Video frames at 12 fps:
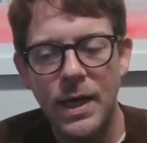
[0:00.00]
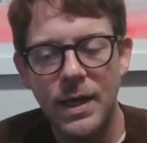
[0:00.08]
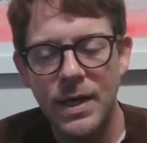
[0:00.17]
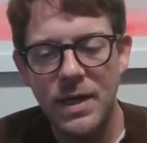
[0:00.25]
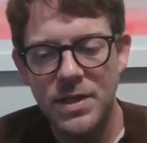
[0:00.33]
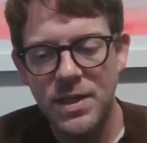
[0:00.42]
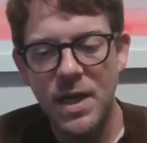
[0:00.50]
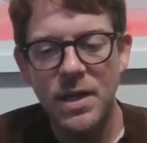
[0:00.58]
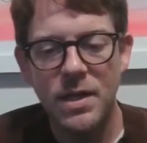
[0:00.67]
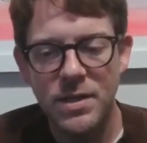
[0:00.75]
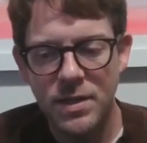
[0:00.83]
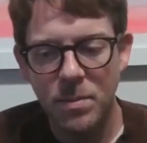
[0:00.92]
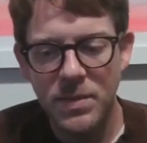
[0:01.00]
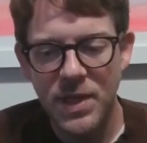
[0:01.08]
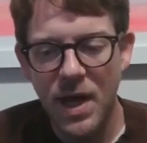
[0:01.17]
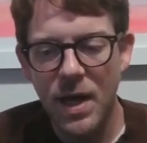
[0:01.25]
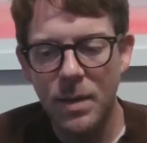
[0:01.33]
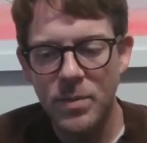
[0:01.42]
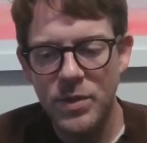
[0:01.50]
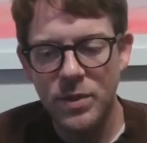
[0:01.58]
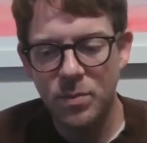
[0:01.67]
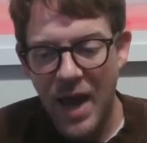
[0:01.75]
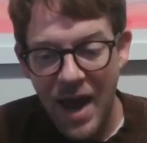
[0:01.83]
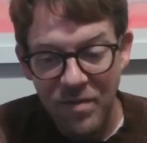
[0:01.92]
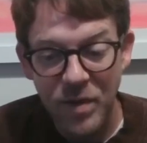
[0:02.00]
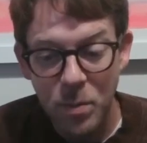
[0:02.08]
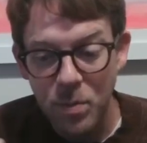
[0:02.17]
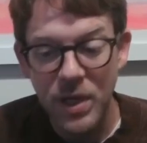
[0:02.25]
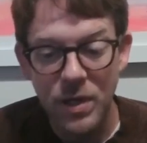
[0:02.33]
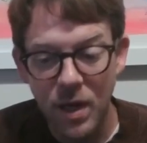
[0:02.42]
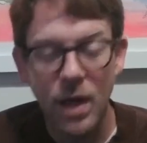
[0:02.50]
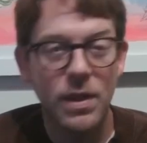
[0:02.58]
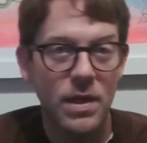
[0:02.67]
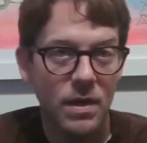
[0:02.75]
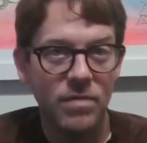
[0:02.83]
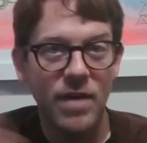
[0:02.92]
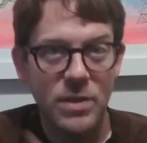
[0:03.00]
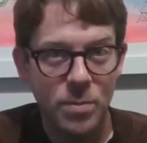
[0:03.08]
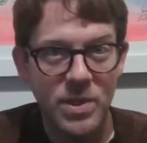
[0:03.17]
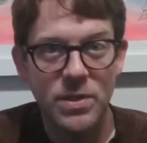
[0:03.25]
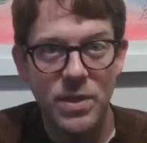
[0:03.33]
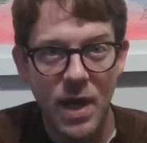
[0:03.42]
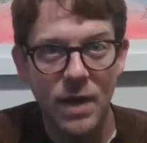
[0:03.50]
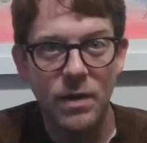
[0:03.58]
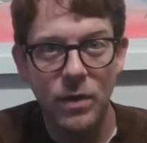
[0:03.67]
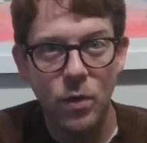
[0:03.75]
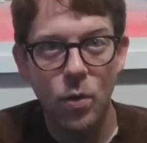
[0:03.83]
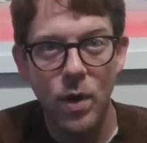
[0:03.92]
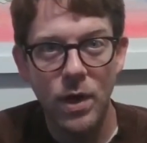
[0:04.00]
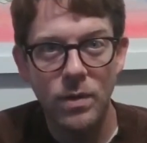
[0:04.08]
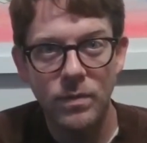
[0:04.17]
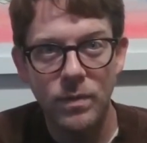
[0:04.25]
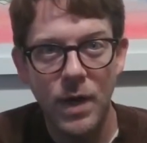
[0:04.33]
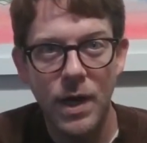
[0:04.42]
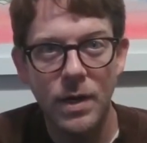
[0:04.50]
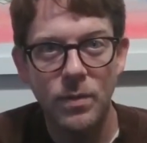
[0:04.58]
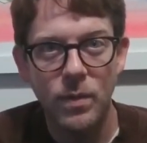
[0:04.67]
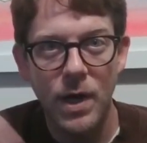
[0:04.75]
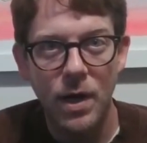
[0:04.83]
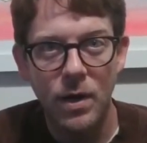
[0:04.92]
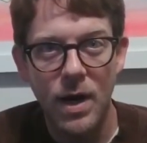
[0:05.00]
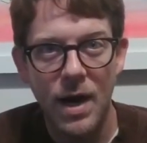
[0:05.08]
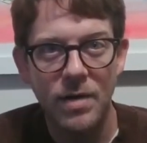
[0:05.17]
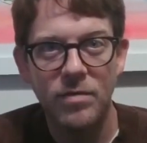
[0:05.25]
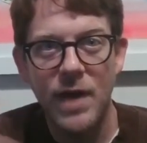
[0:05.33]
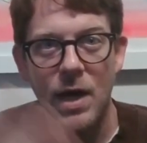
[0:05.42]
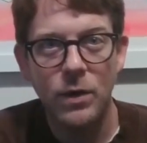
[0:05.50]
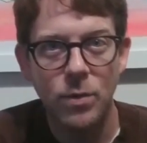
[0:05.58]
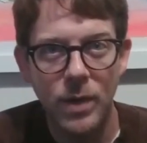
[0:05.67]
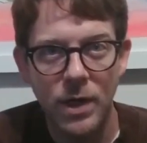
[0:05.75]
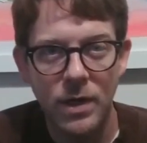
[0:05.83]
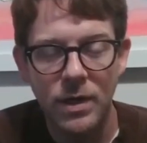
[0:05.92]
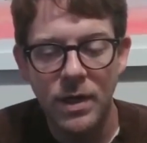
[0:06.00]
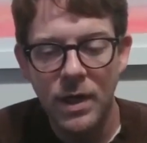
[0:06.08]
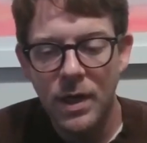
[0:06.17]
And I say this sometimes, having been on the investment side of the coin, right, where I evaluated